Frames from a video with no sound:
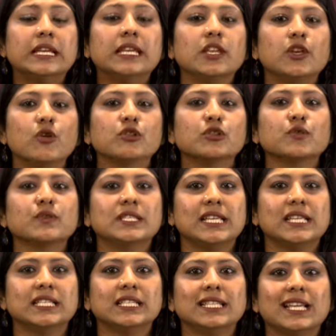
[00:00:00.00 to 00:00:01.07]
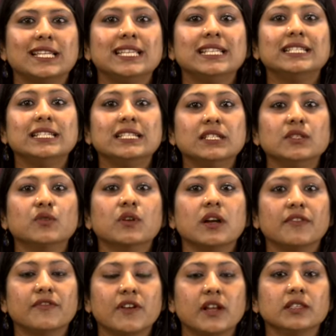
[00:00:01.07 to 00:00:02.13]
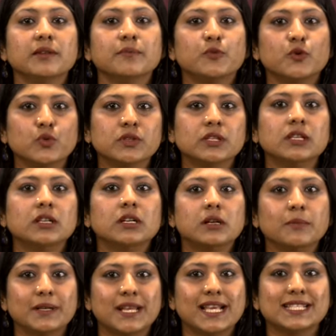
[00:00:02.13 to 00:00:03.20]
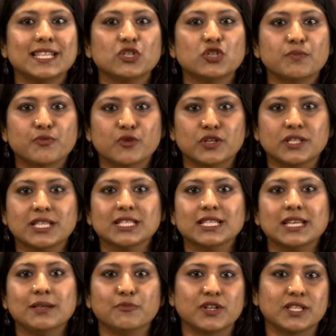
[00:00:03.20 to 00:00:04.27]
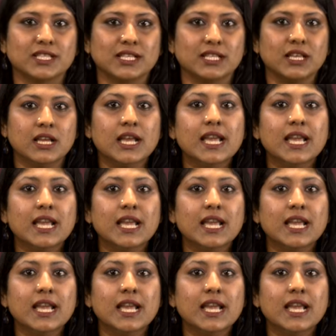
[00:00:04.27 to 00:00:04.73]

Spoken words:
He also stated that he did it to confront the brutal urbanization process in Brazil.